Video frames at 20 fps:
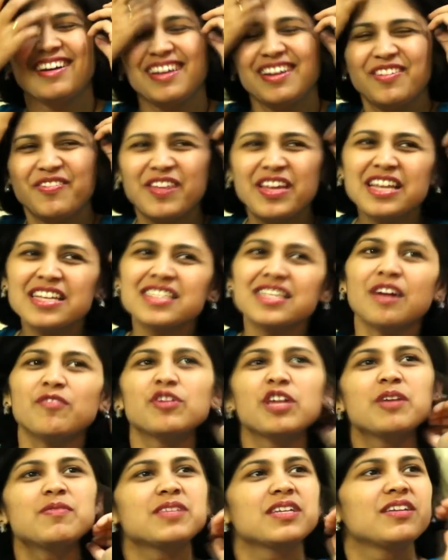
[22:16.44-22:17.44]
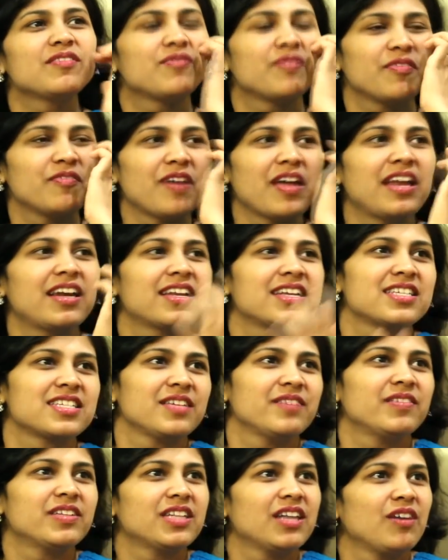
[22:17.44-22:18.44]
It feels sometimes while
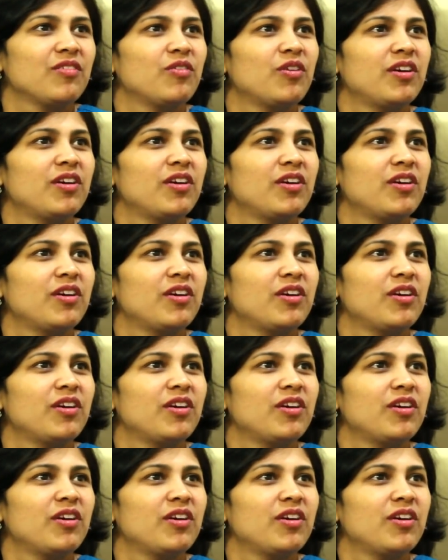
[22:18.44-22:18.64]
receiving the